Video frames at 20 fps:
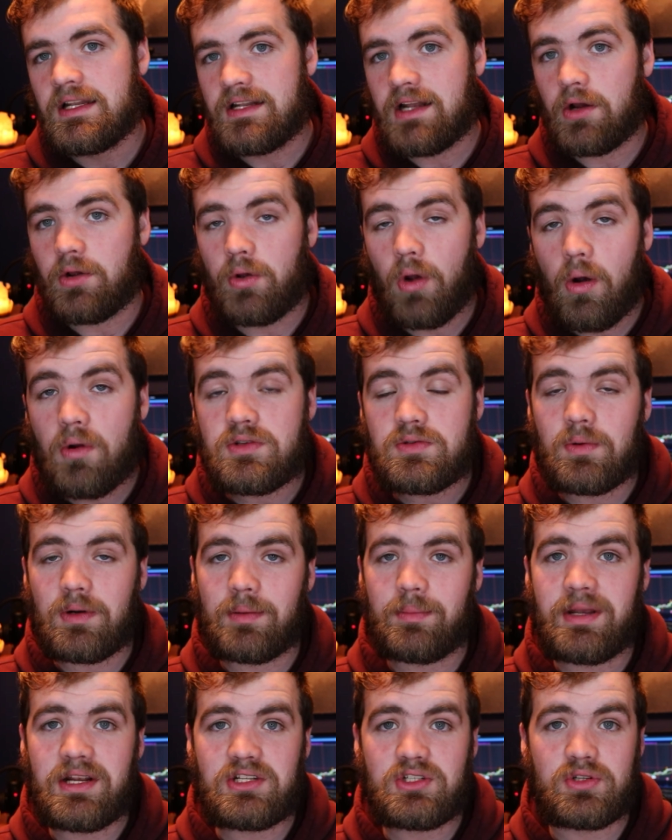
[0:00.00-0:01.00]
Now, you always
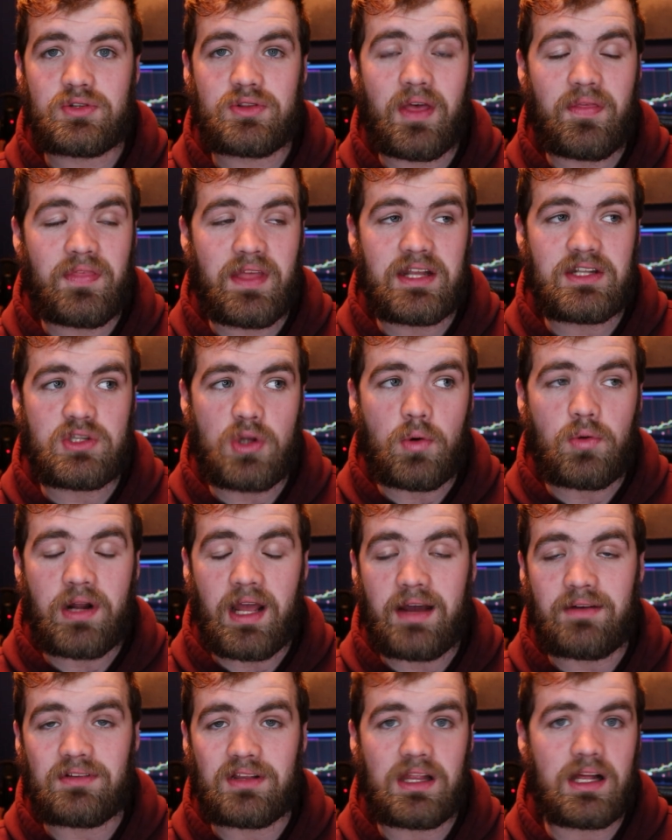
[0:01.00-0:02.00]
want to make sure that they don't
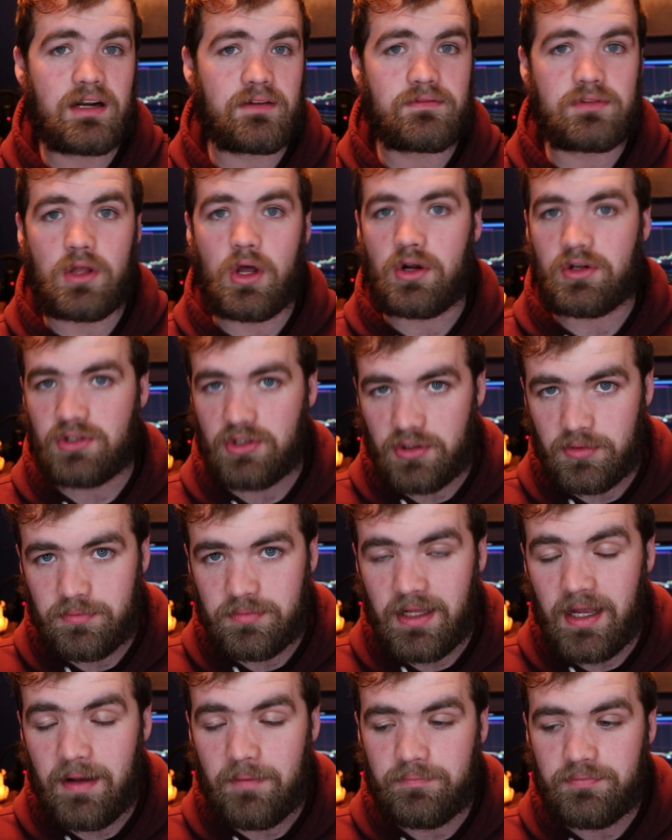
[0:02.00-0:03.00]
have a lot of
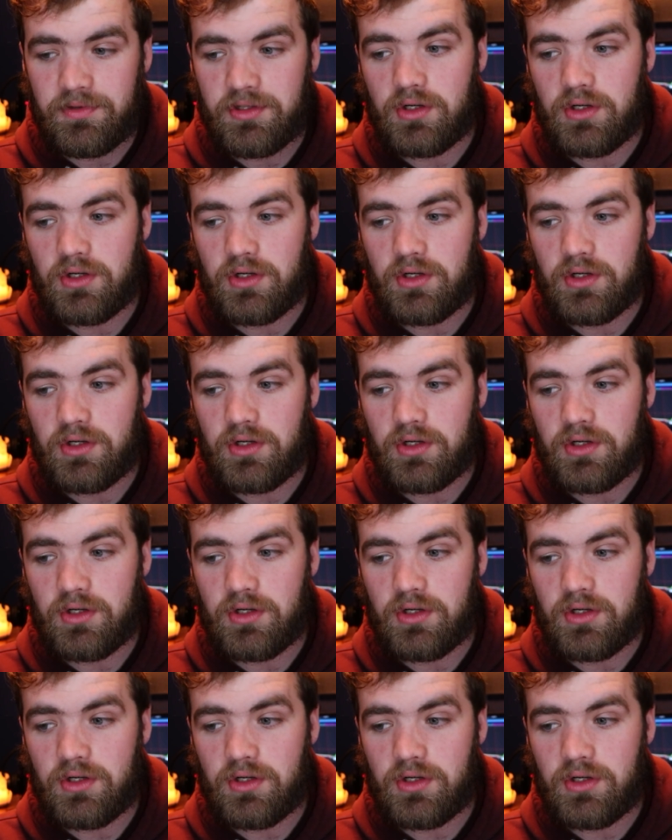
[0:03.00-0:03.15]
long-term debt.